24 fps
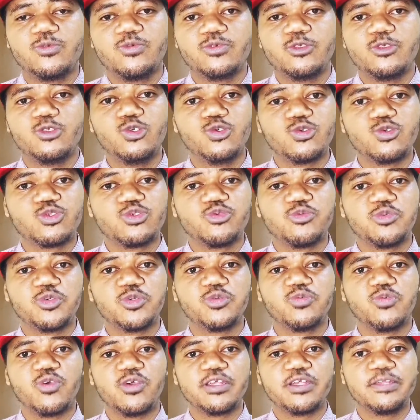look to
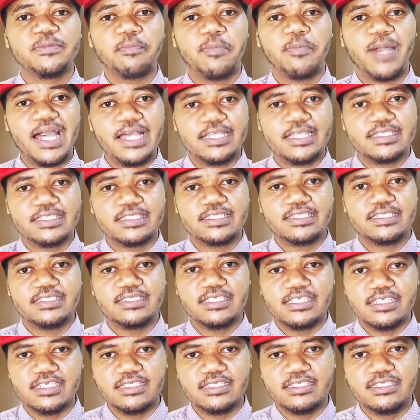reward past
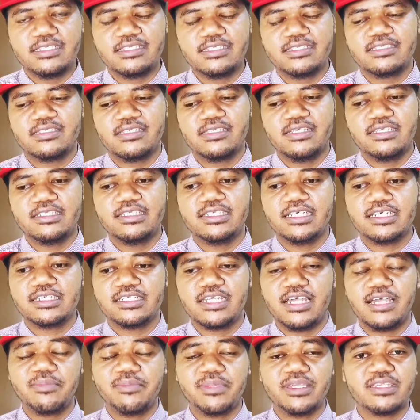deeds, a
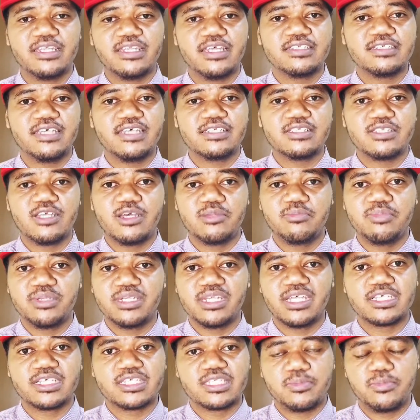dynamic that has not been
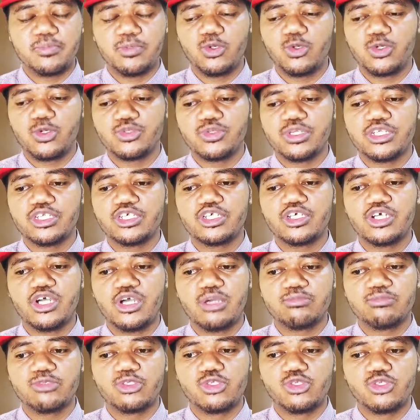explored when it
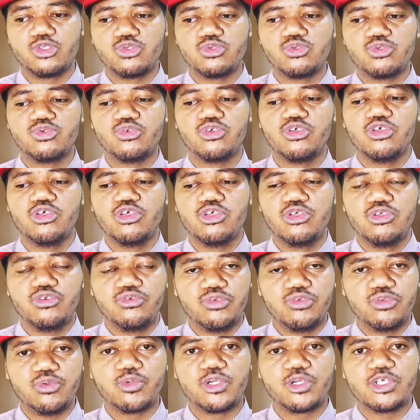comes to
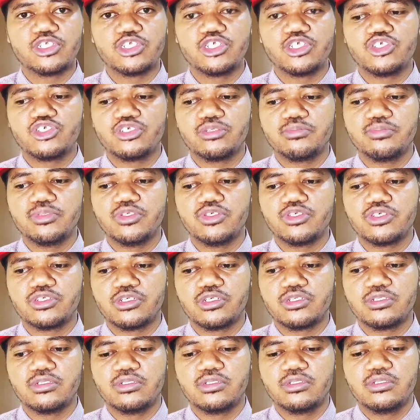reward
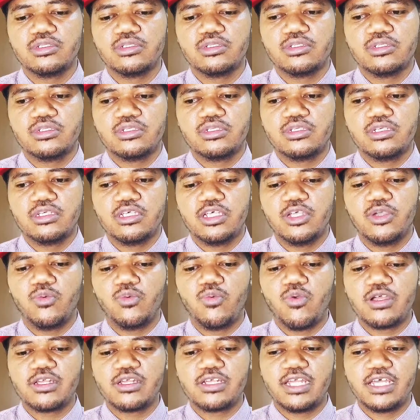distribution, and
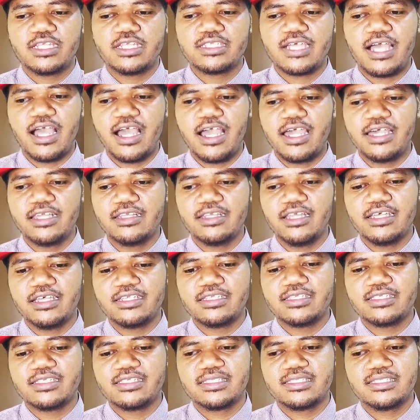one that
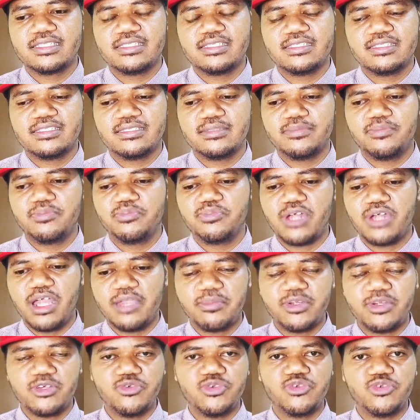highlights
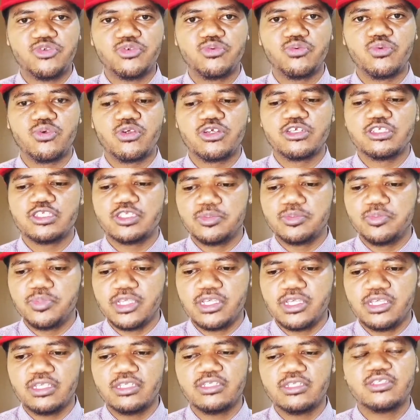primary rewards
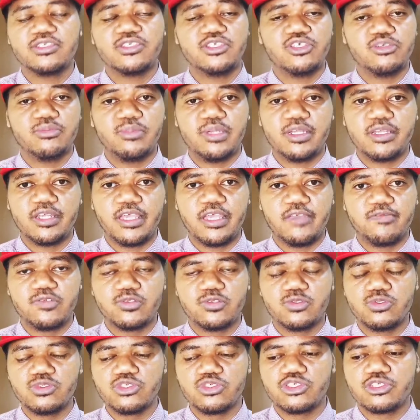being human
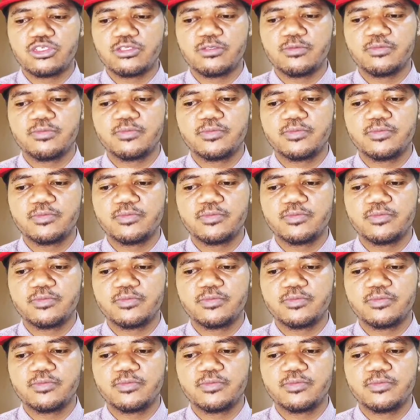evolution.